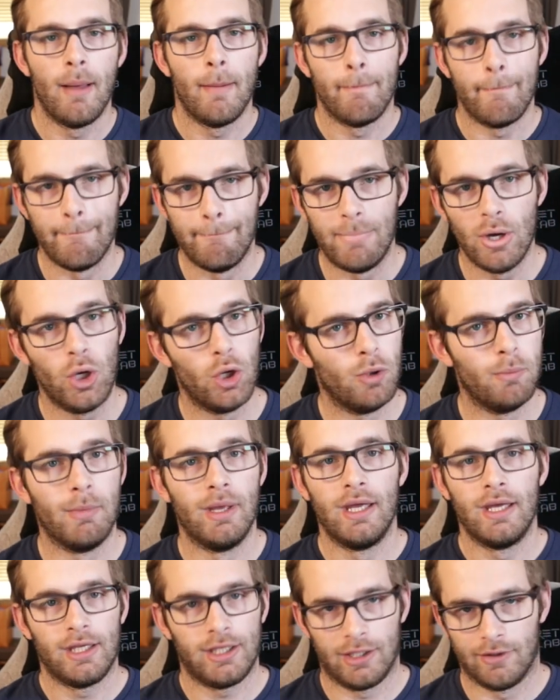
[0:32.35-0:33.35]
boom,
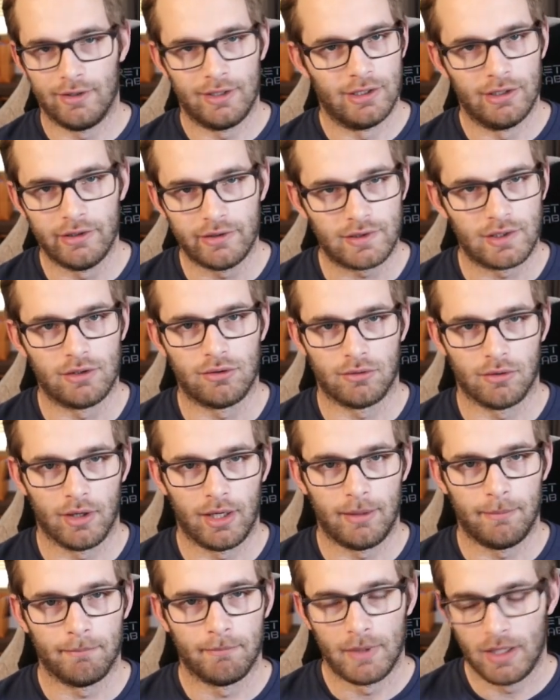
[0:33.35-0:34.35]
you're in a lucid
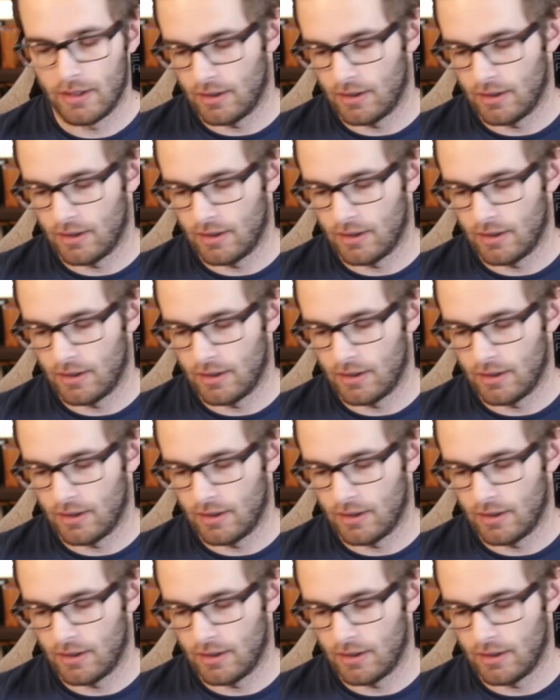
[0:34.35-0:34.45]
dream.